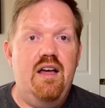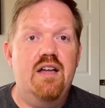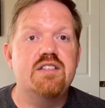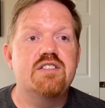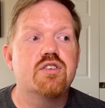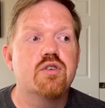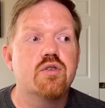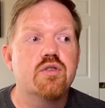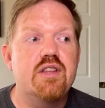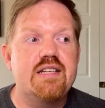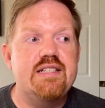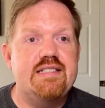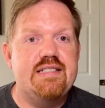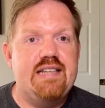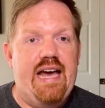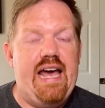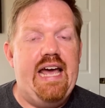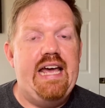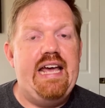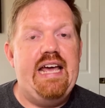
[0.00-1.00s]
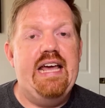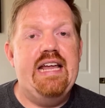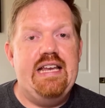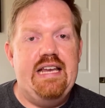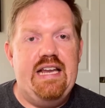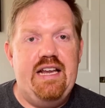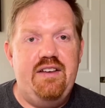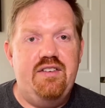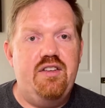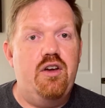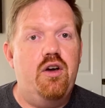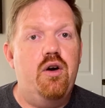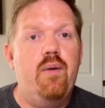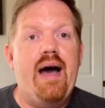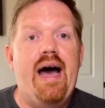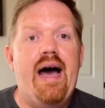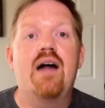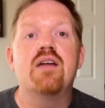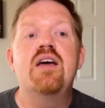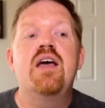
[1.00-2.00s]
until the day it needs to go
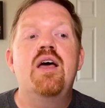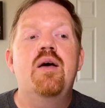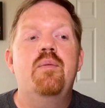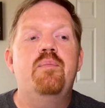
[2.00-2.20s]
out,